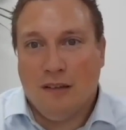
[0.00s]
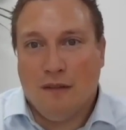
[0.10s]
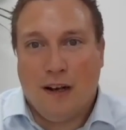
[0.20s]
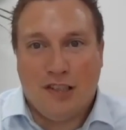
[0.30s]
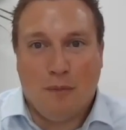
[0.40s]
that
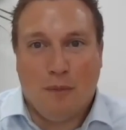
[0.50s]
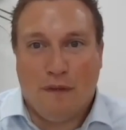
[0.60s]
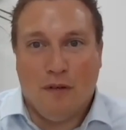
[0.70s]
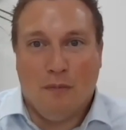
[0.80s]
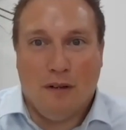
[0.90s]
flashed up
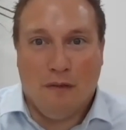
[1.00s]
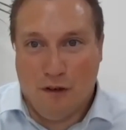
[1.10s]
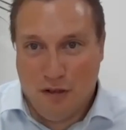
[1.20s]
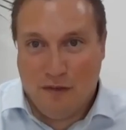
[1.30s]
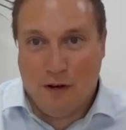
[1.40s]
in
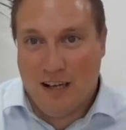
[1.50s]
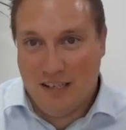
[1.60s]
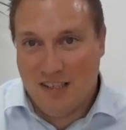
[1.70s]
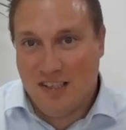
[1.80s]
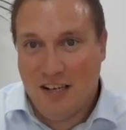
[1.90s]
front of your
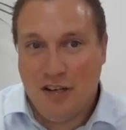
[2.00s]
eyes to say,